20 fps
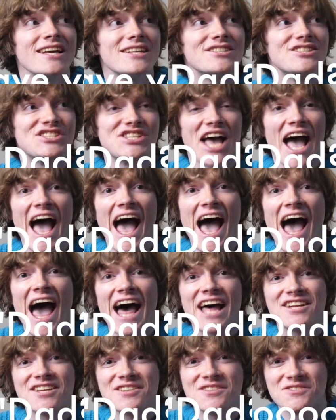
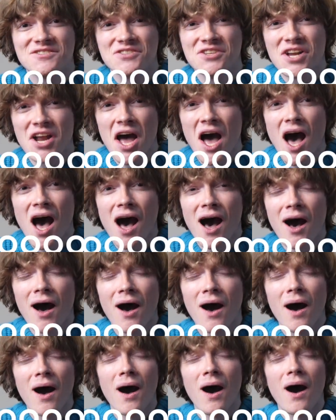Dad,
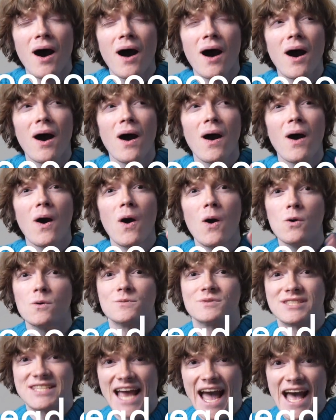
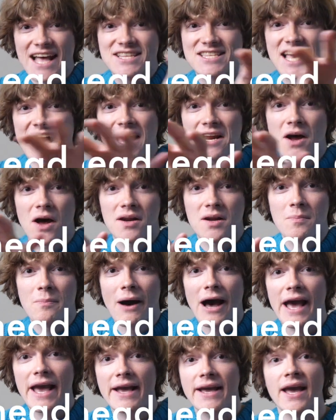no! Dad's head on a
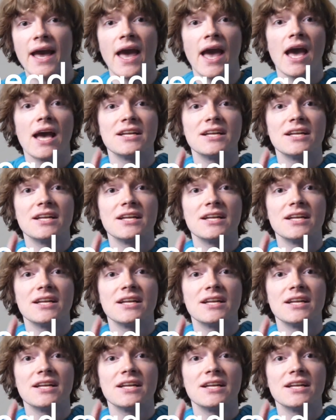pike.